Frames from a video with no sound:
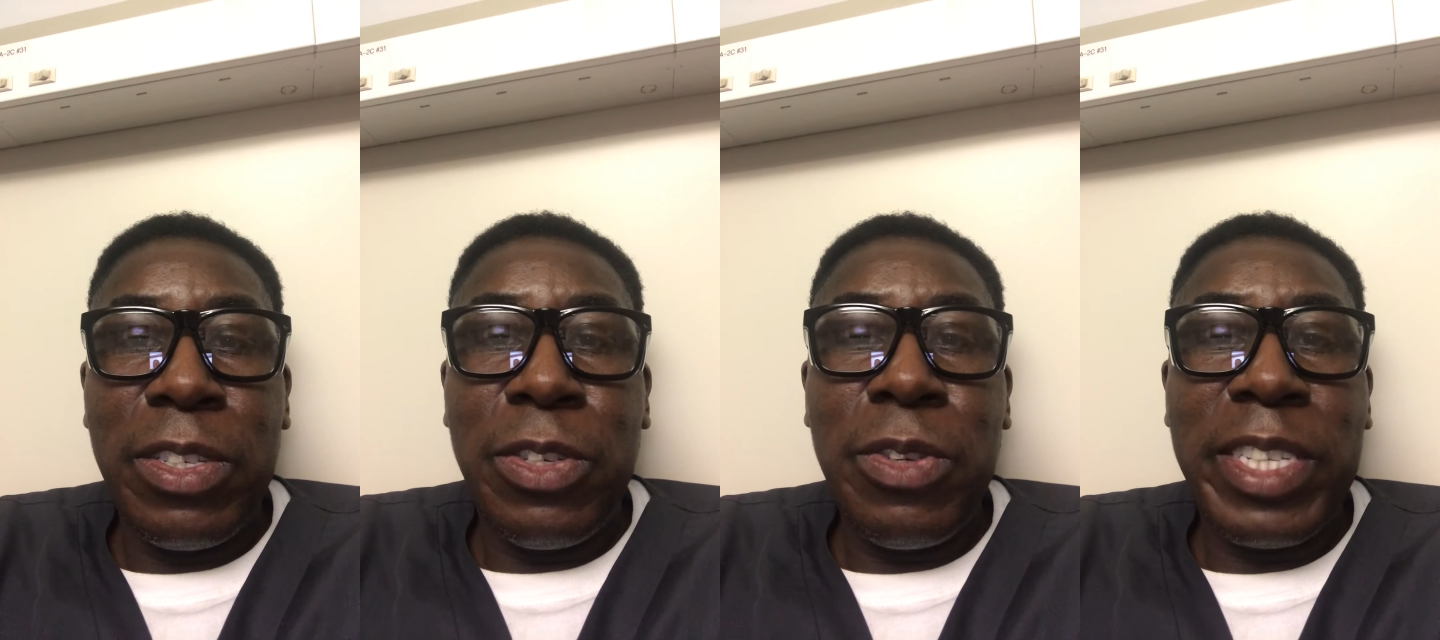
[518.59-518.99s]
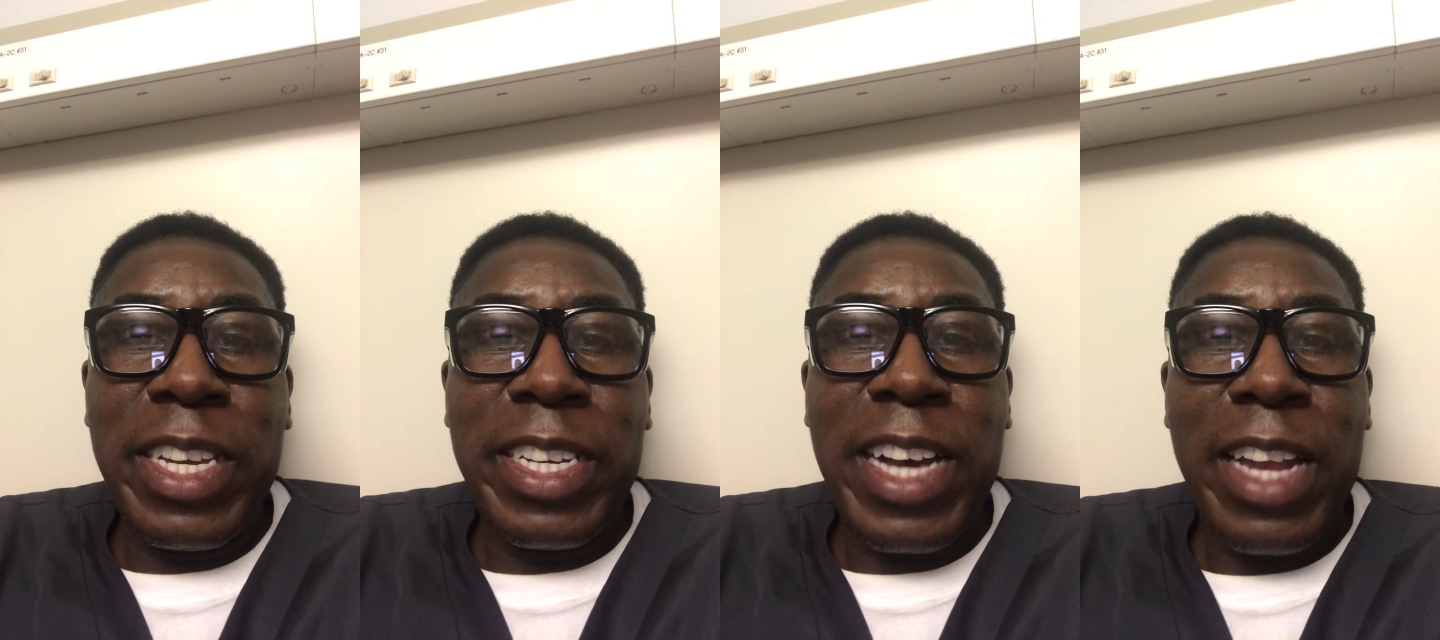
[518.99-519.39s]
do you
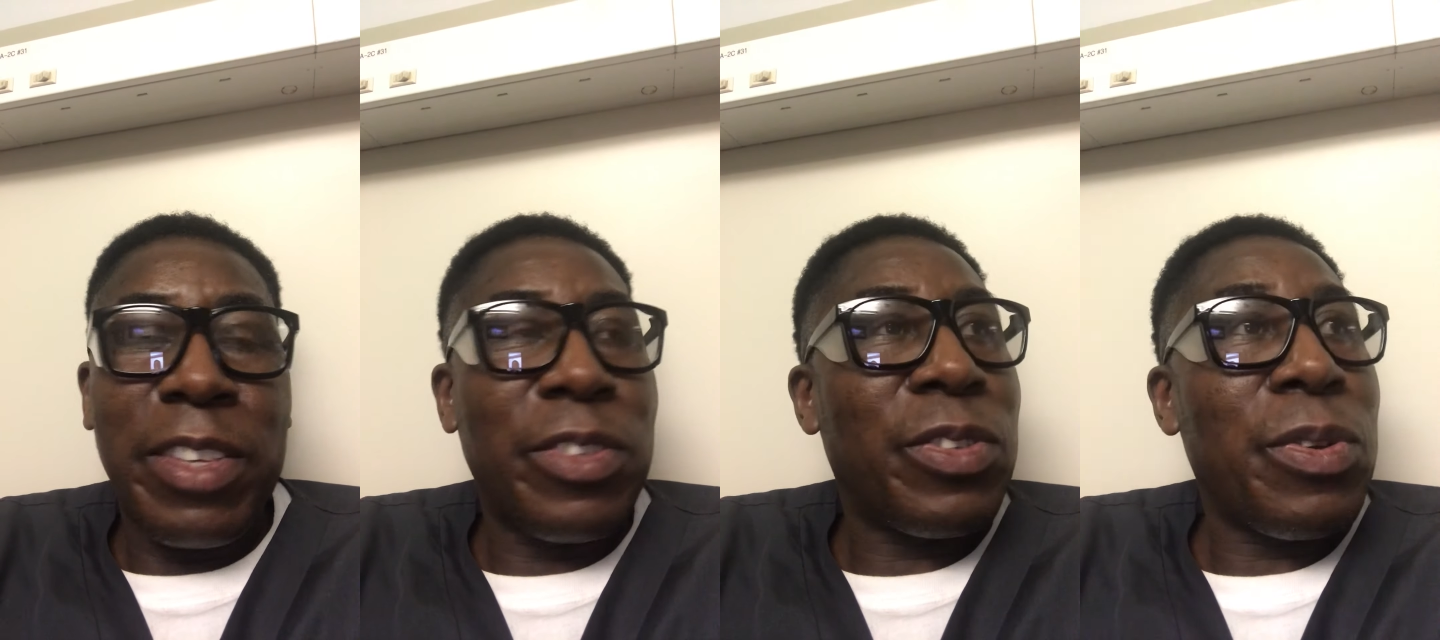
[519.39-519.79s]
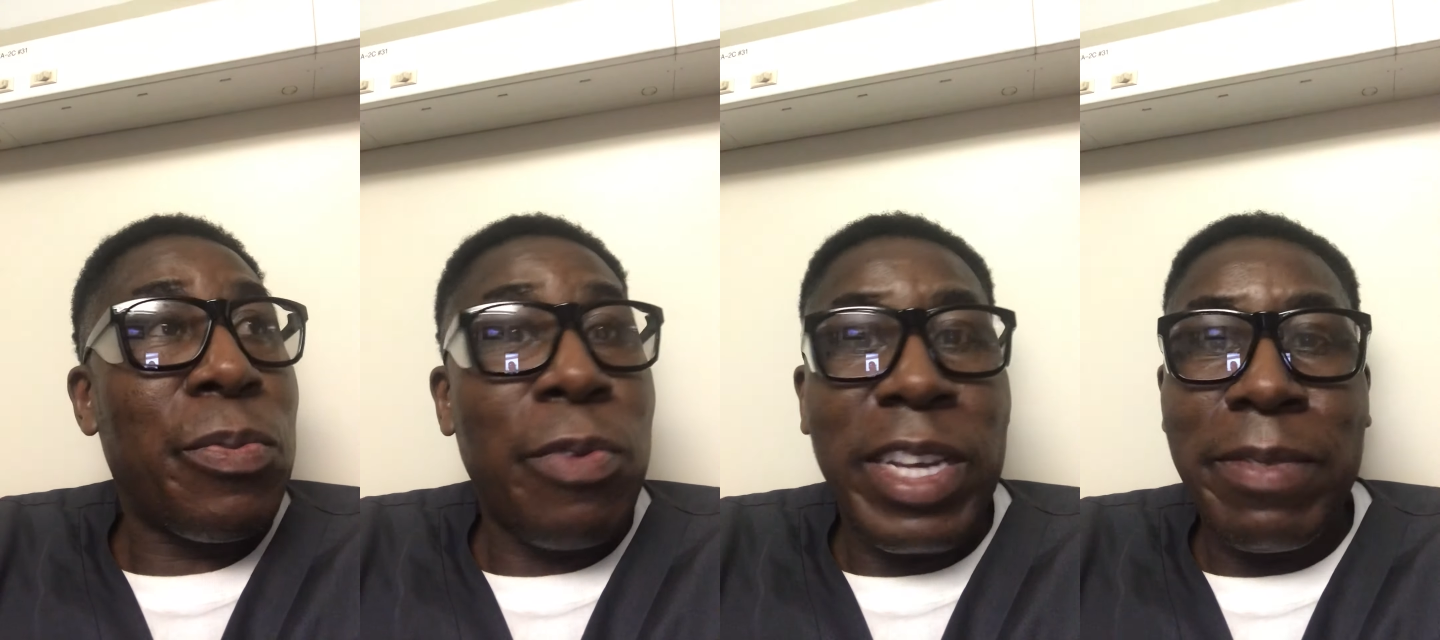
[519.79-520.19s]
think God is
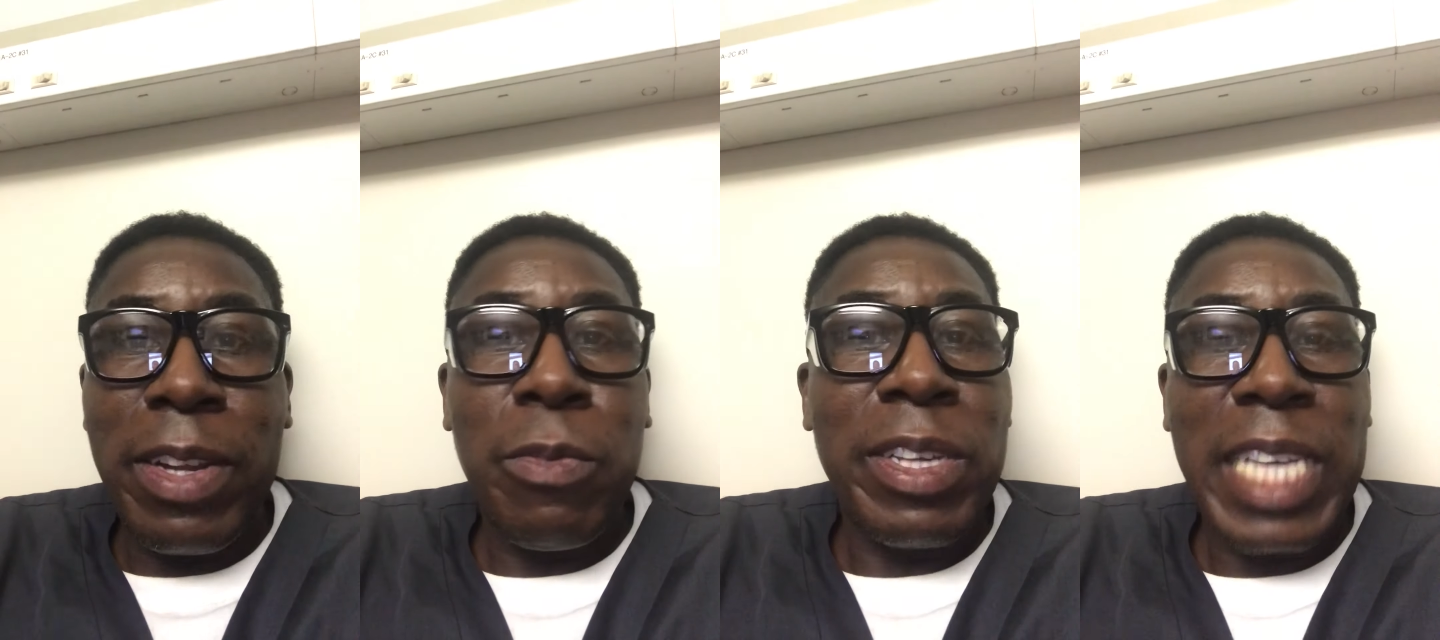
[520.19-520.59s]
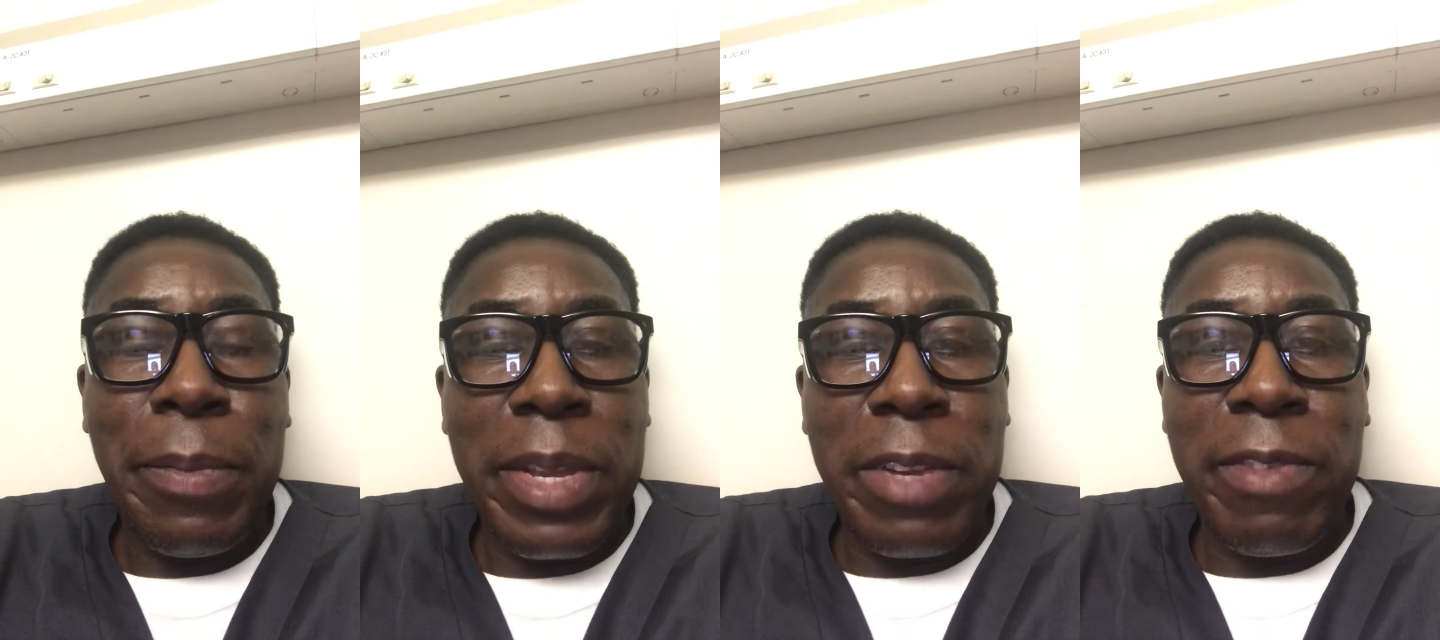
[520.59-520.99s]
surprised about what's
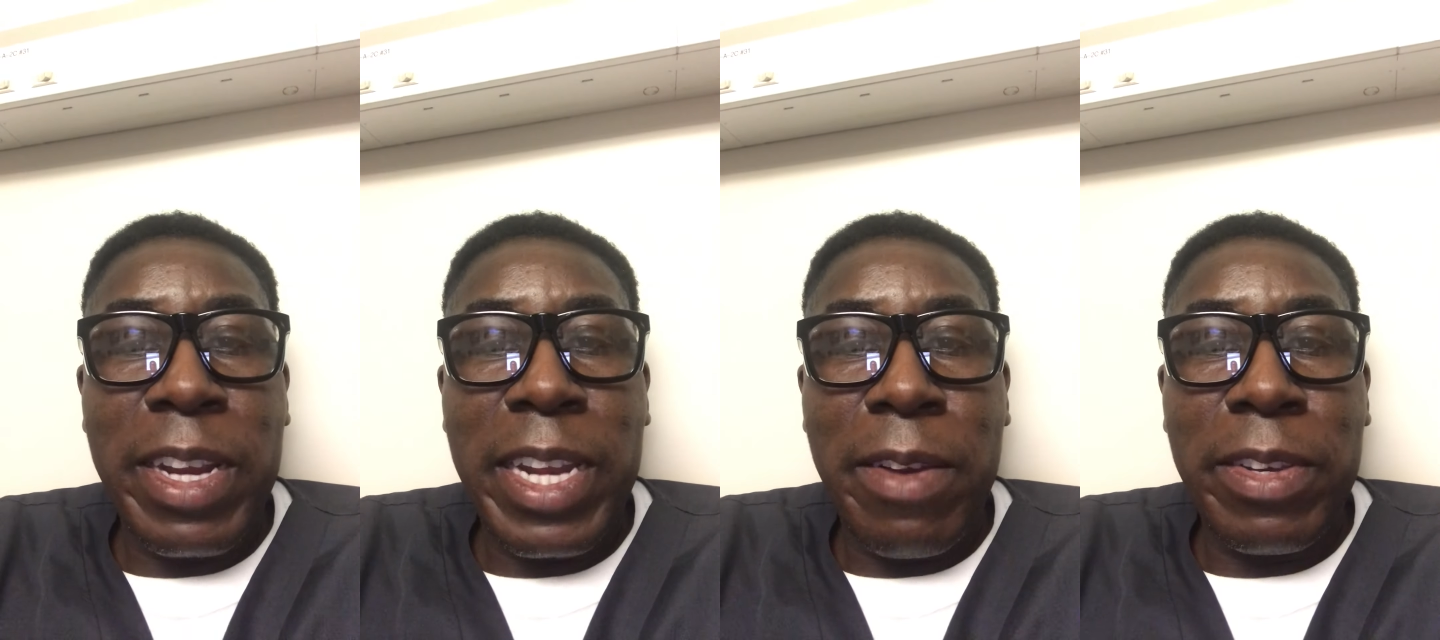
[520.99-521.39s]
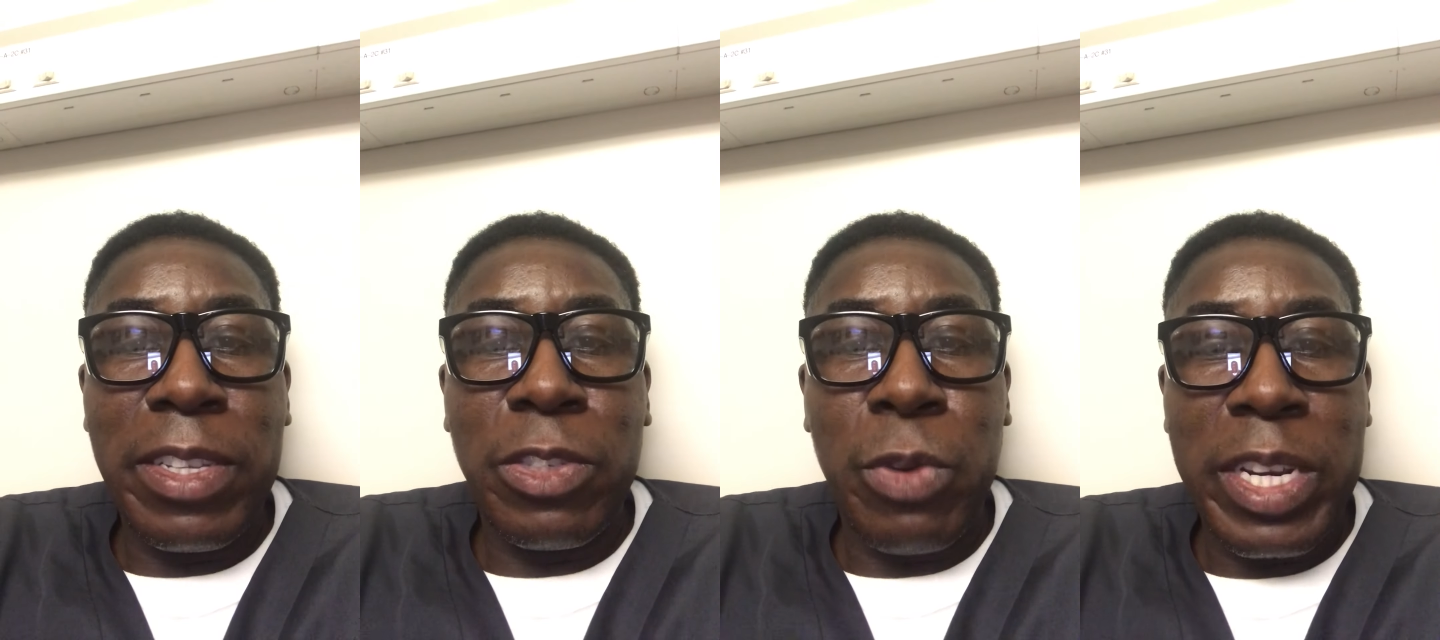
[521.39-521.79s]
happening right now
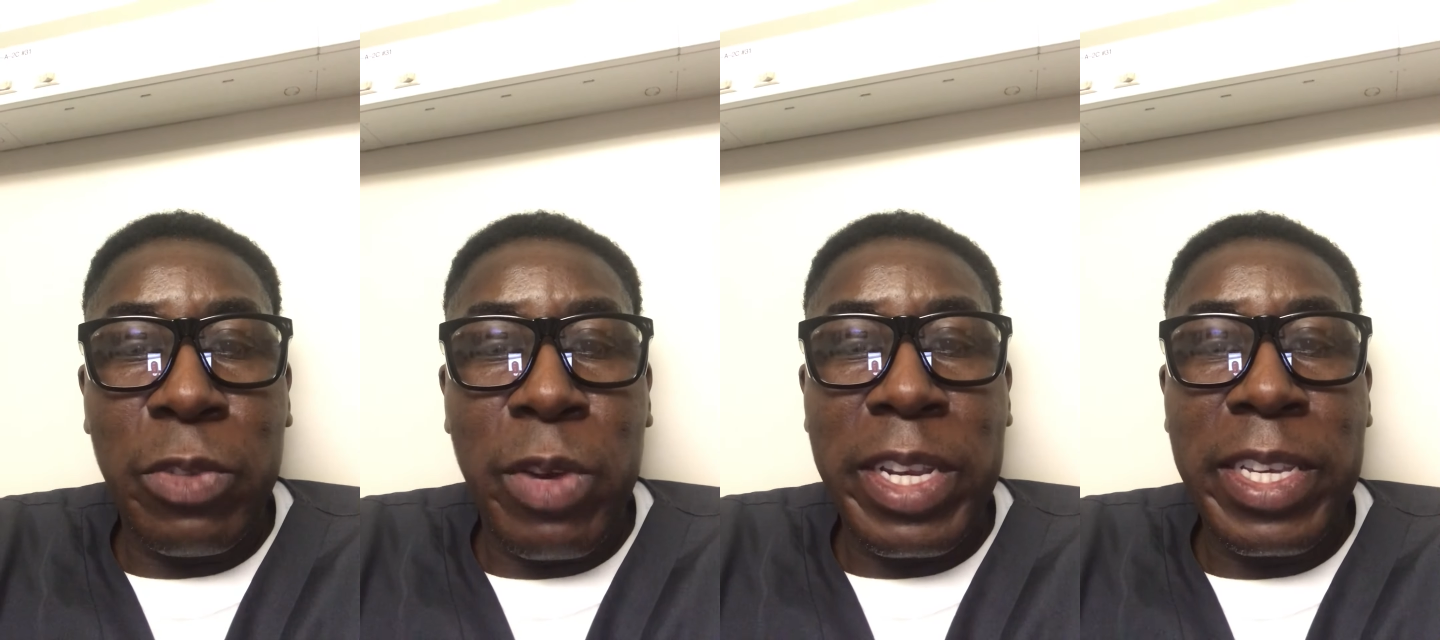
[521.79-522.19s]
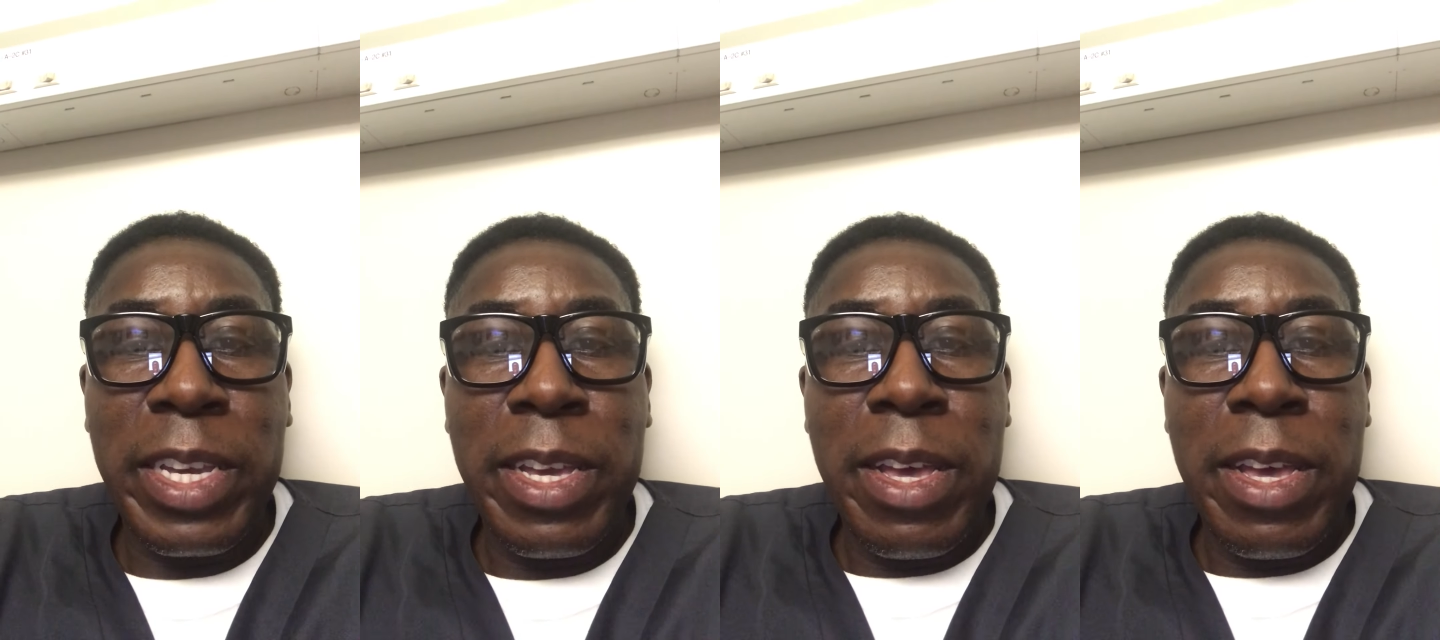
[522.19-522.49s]
in 2020,